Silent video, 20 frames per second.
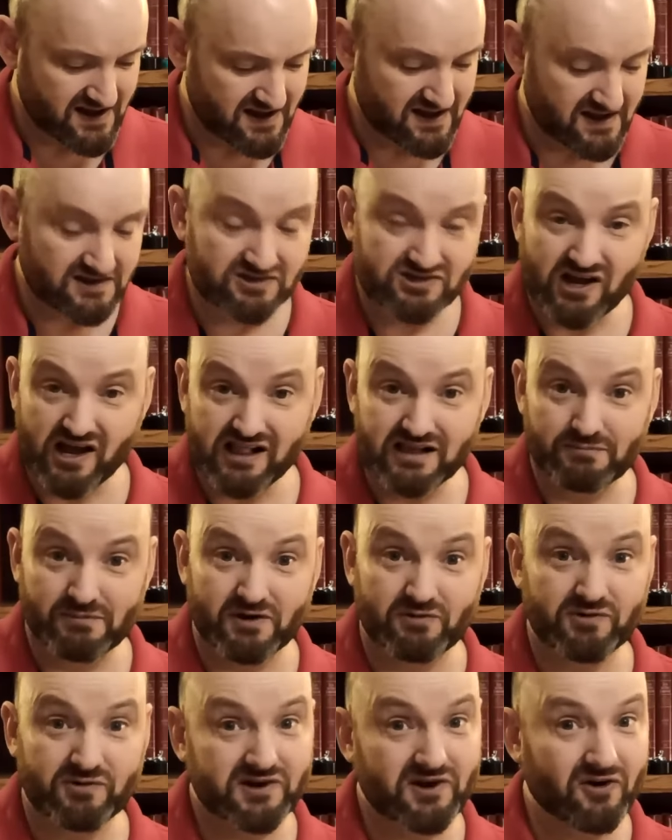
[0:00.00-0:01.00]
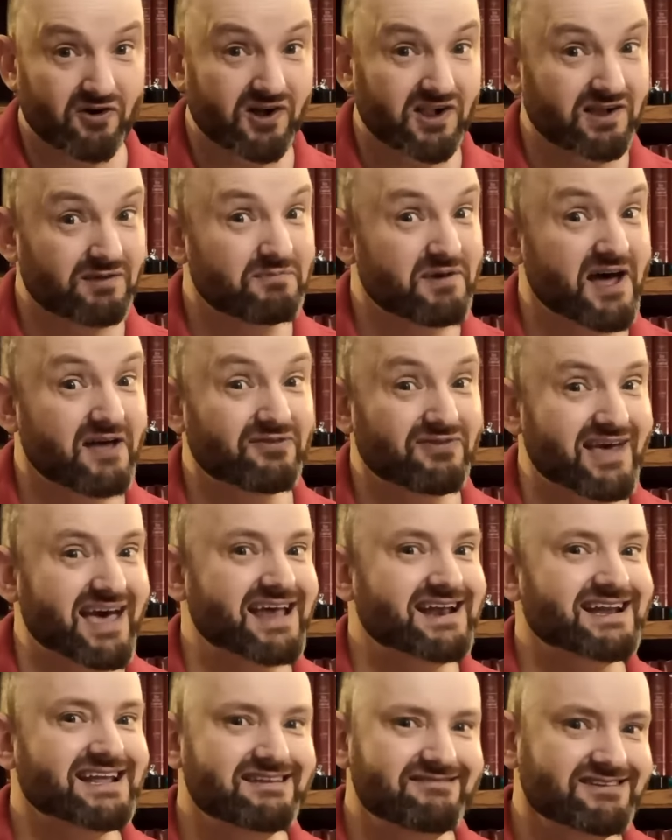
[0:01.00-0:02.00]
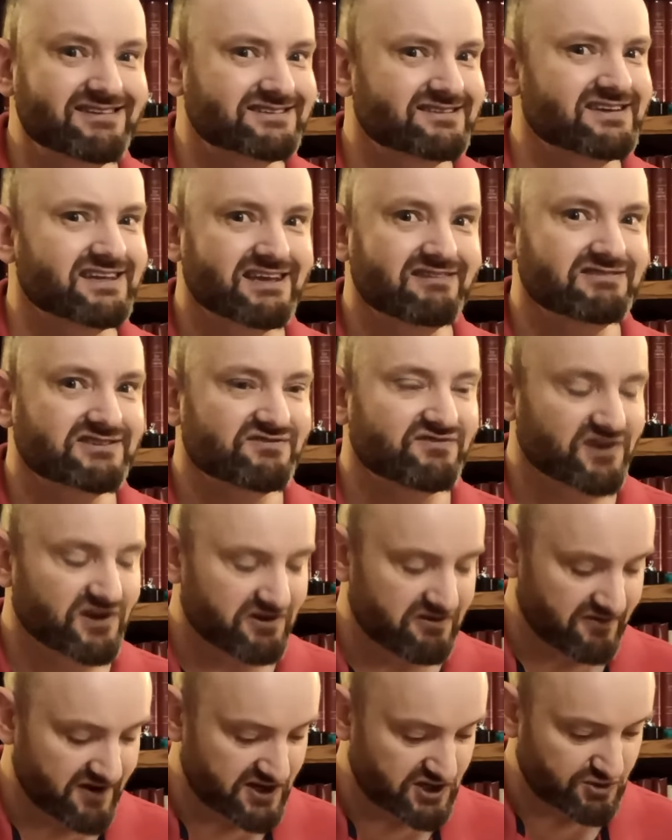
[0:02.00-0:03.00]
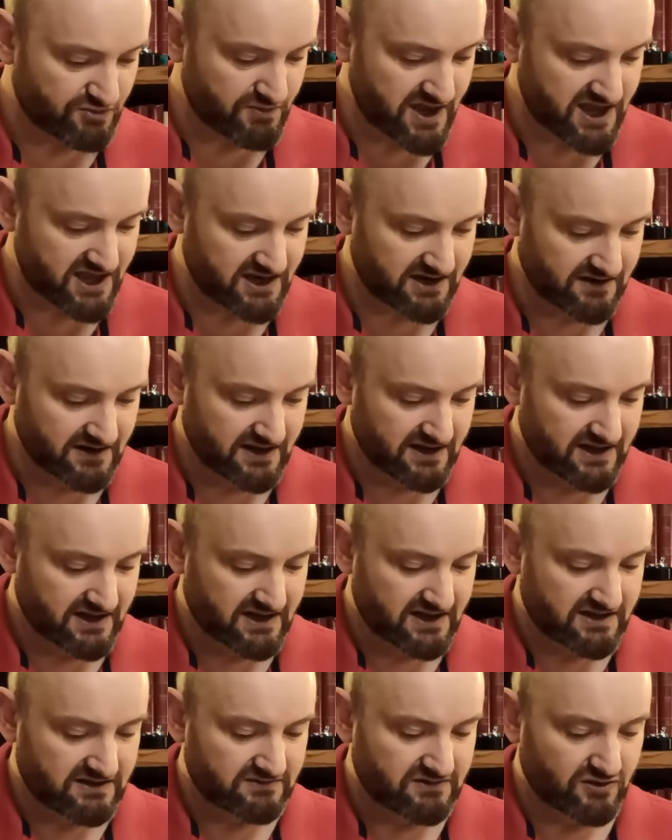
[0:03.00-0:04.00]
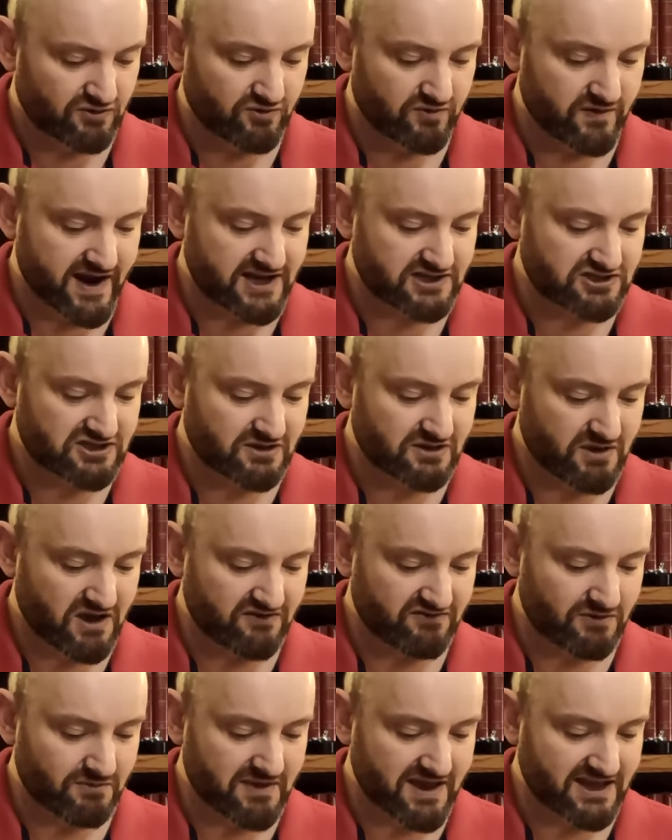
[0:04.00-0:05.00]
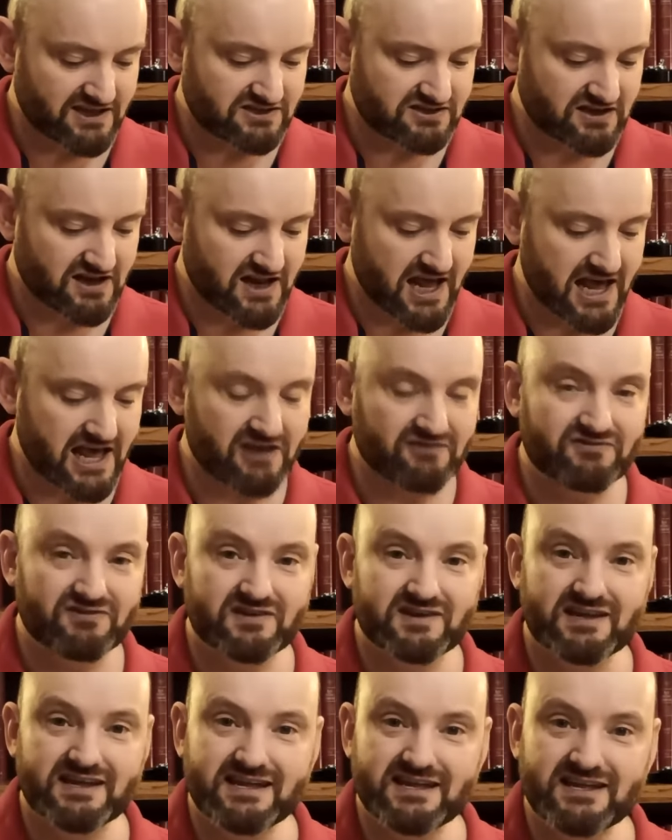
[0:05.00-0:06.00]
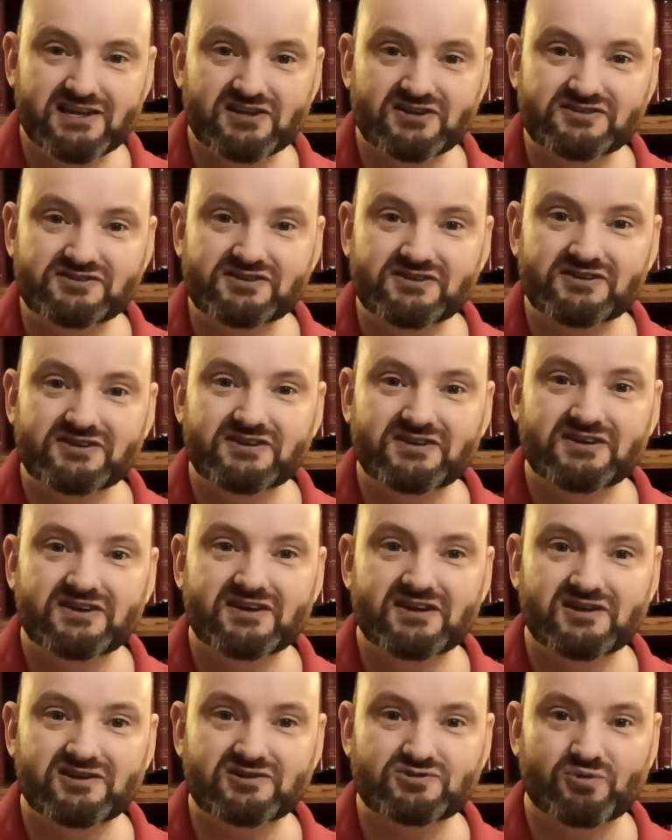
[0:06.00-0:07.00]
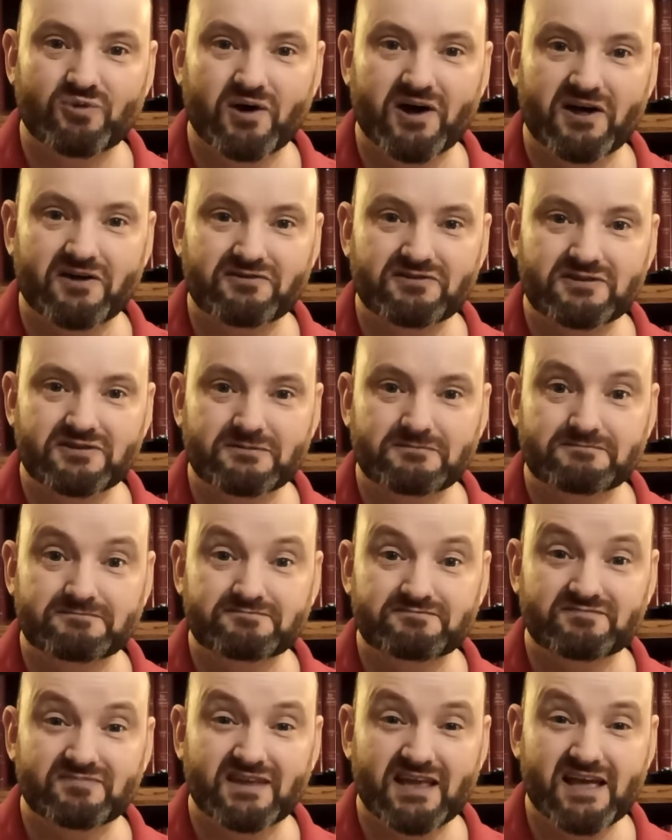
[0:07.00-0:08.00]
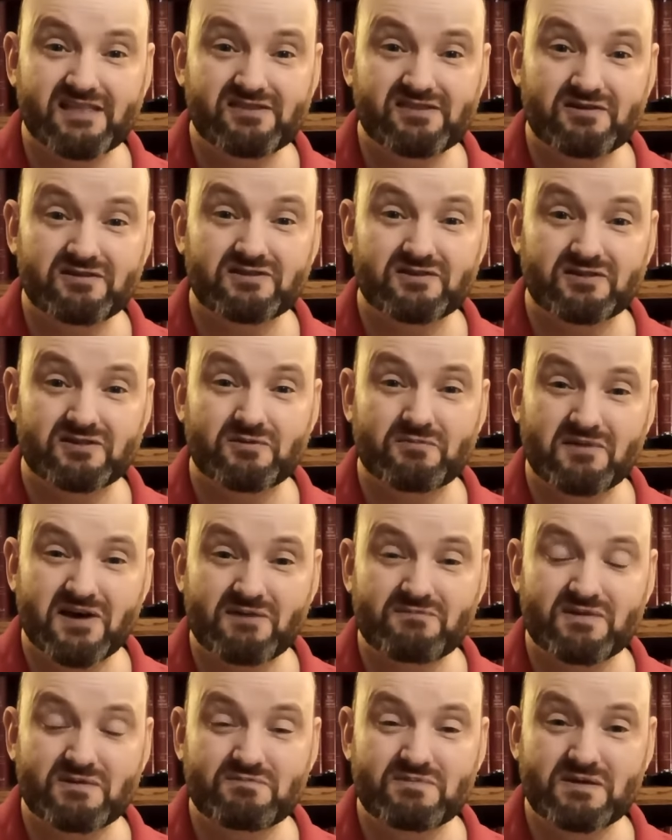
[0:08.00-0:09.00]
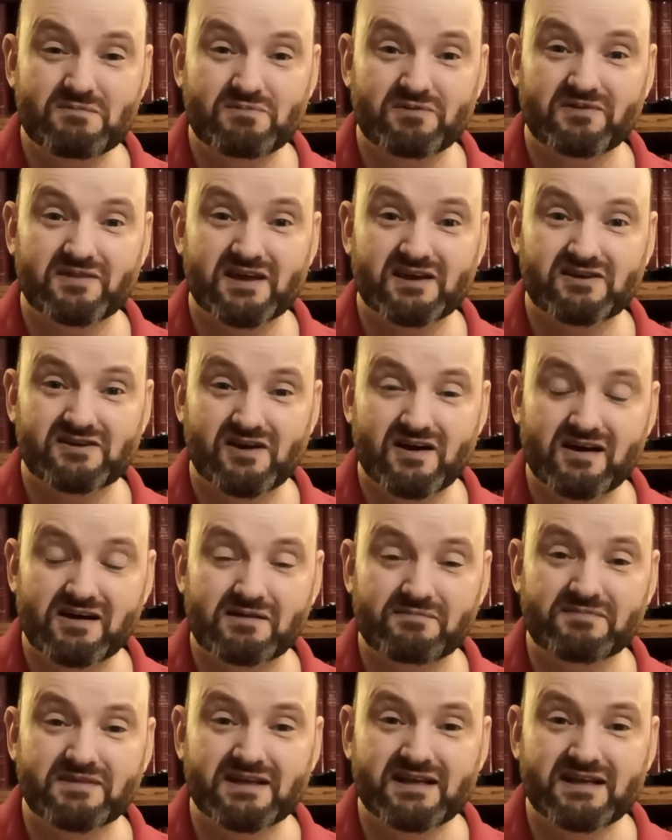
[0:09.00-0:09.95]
Solomon would know all about that. He was a very rich man. The ransom of a man's life is his wealth. Okay, there might be people that come